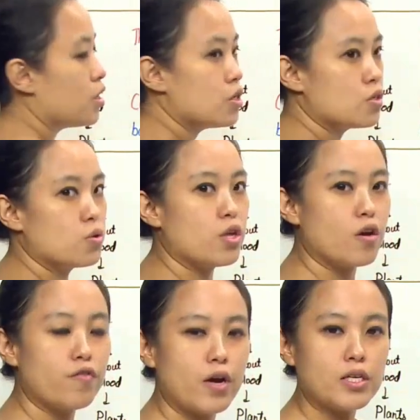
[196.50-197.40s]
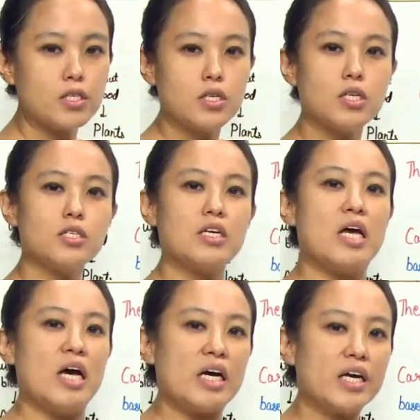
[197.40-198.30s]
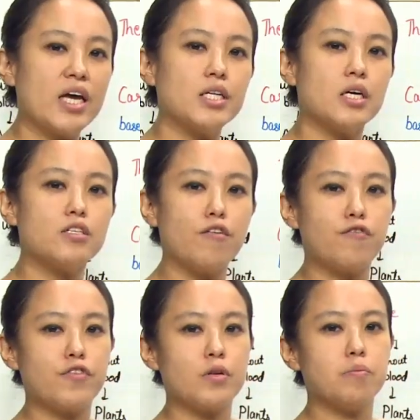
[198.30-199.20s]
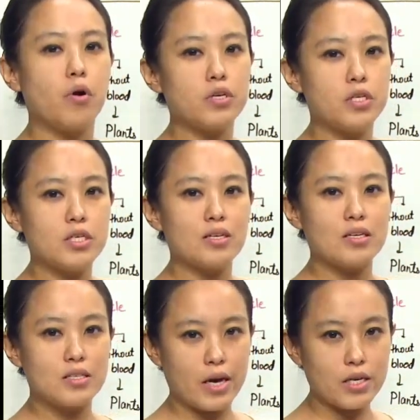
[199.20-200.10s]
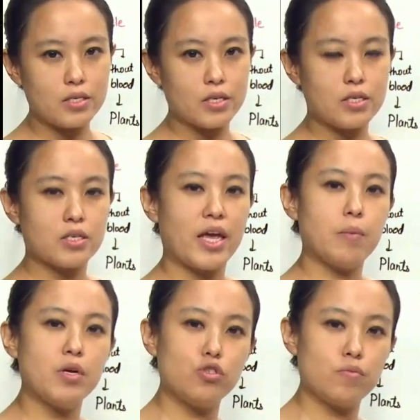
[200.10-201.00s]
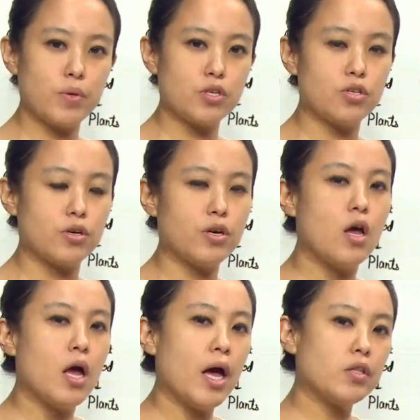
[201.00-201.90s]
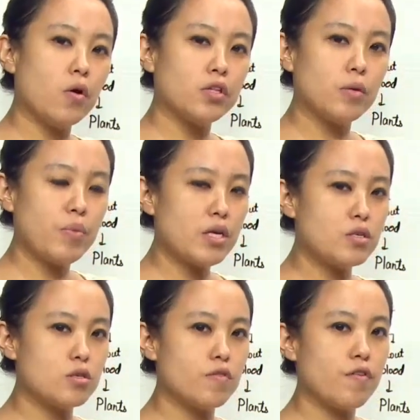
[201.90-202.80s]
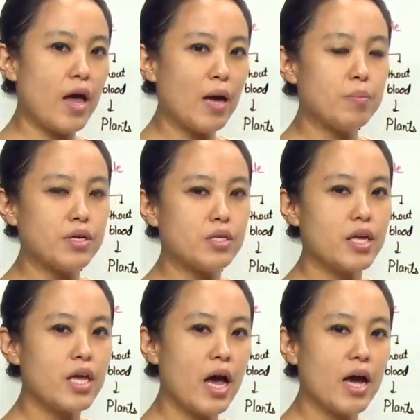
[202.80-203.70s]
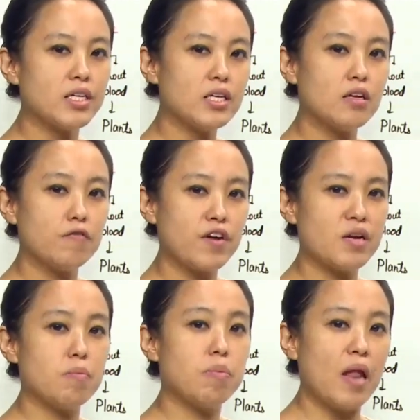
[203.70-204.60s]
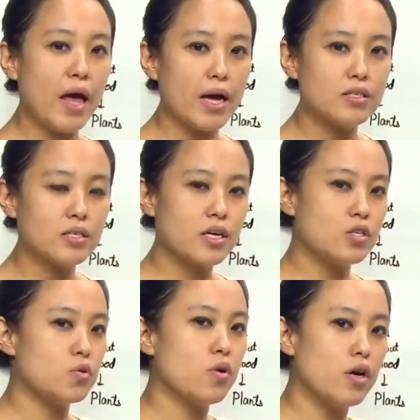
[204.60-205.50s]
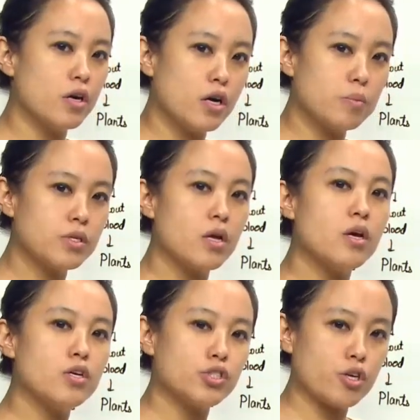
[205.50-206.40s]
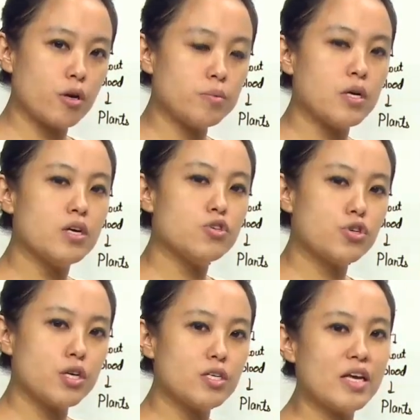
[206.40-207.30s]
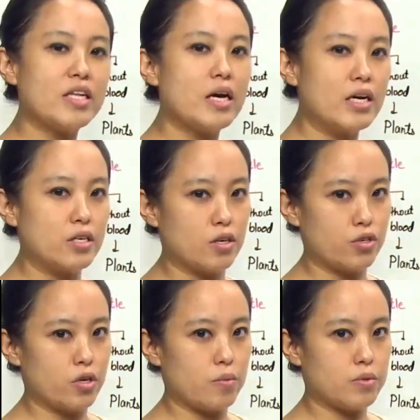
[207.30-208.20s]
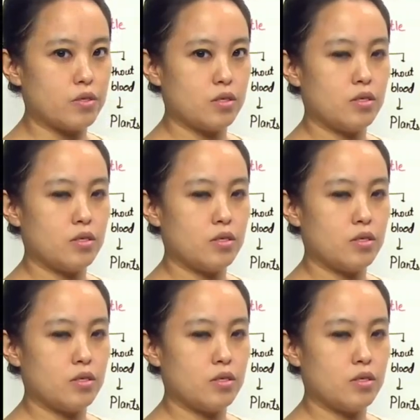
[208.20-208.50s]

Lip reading: So Theophrastus, again a different botanist, a scientist, came into picture, and on the basis of habit he identified plants into herbs, shrubs, trees and undershrubs.